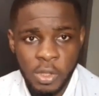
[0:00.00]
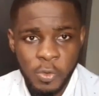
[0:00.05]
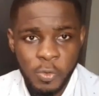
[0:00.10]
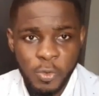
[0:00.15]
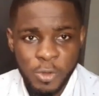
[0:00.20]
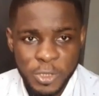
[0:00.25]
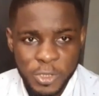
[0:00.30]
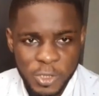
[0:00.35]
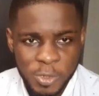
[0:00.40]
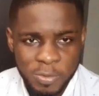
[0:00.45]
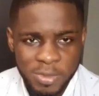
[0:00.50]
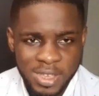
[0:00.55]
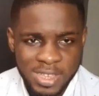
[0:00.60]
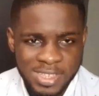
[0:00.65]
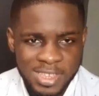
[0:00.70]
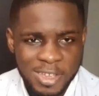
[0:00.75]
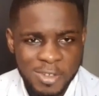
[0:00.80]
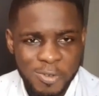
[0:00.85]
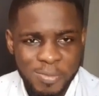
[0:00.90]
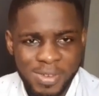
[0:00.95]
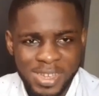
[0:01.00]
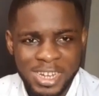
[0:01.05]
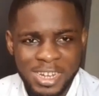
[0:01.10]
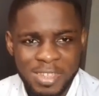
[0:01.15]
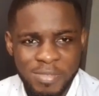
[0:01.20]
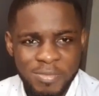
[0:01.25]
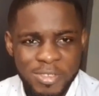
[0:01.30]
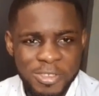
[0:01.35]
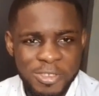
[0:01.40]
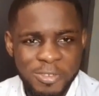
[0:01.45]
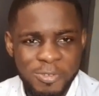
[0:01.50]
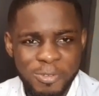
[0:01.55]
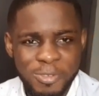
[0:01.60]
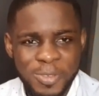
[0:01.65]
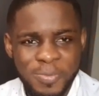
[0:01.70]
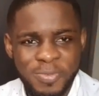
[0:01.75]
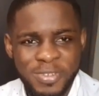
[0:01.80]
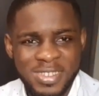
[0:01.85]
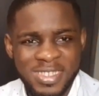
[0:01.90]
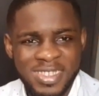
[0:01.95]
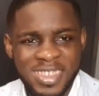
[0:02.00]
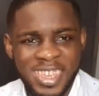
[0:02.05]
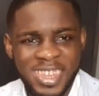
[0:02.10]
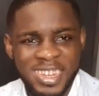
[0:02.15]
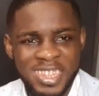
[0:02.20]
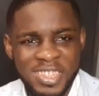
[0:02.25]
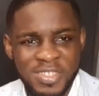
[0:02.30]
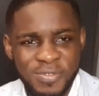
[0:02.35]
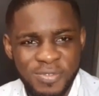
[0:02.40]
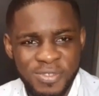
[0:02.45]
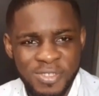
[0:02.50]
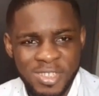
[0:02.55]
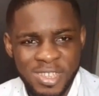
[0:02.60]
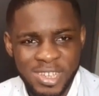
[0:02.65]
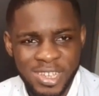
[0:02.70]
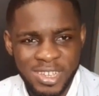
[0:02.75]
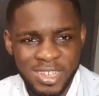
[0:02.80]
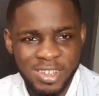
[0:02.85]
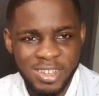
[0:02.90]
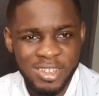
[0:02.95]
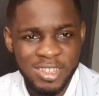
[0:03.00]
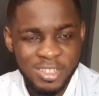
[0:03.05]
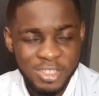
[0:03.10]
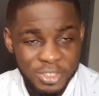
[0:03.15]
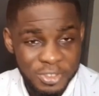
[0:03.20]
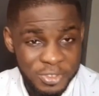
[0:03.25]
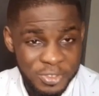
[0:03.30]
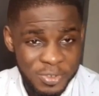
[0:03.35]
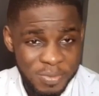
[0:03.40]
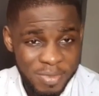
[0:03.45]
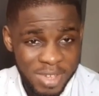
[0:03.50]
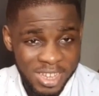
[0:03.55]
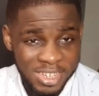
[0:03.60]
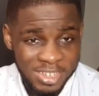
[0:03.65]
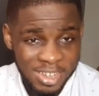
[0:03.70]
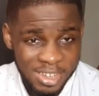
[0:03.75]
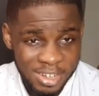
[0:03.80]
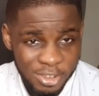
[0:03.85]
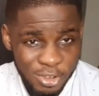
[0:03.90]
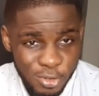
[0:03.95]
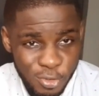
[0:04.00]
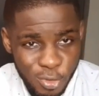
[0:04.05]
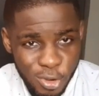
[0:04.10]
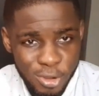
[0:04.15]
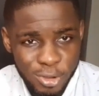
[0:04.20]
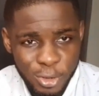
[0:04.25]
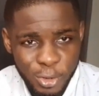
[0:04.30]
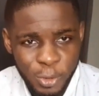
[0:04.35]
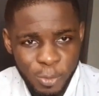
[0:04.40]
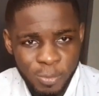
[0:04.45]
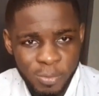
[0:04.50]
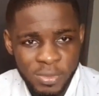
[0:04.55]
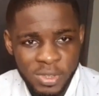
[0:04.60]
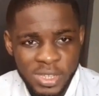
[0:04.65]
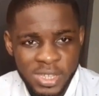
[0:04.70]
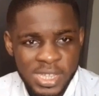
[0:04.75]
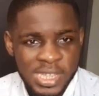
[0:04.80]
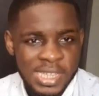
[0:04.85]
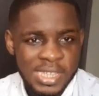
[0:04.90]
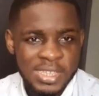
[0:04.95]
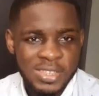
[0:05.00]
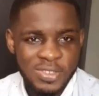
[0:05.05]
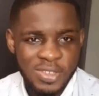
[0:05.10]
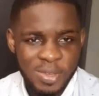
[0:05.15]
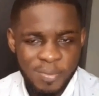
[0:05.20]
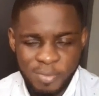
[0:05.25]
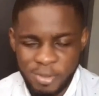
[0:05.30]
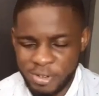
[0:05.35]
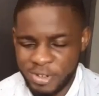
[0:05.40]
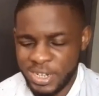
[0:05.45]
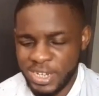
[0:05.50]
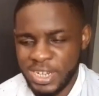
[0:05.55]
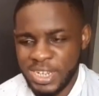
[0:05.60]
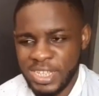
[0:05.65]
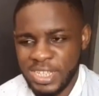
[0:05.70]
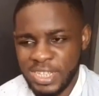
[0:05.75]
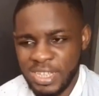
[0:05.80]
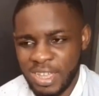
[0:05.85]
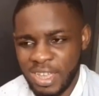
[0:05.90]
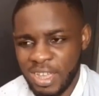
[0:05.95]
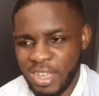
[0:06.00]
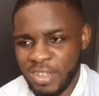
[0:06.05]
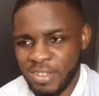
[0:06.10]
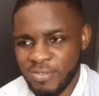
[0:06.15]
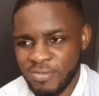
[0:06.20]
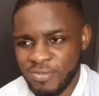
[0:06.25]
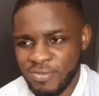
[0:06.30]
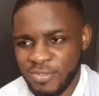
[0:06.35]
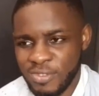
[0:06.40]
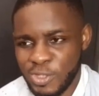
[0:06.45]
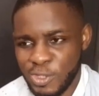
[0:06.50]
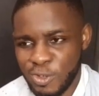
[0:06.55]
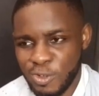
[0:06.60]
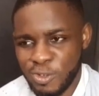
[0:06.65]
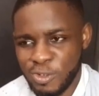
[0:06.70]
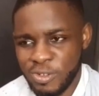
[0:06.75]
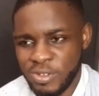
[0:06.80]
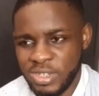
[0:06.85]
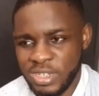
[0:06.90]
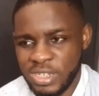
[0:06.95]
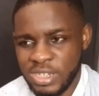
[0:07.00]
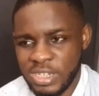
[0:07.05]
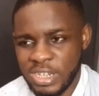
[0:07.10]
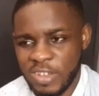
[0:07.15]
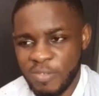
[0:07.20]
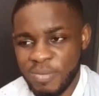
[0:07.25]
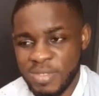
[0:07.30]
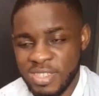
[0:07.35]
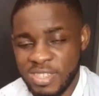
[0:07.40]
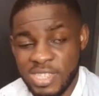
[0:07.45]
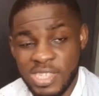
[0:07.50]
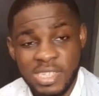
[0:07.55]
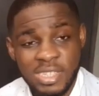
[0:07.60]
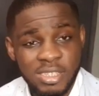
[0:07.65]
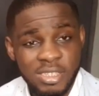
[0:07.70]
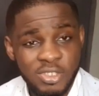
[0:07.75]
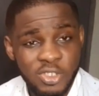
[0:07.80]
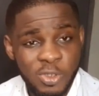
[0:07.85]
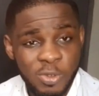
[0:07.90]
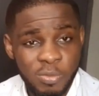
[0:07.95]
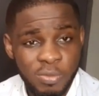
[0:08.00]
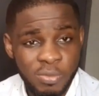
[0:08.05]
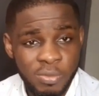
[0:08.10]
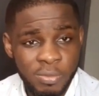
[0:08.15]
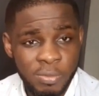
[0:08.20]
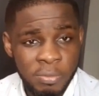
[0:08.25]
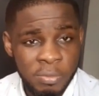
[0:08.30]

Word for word: What's up guys, I go by the name East Coast Prince and if you are new to my channel, welcome. So apparently I've done, I've been seeing some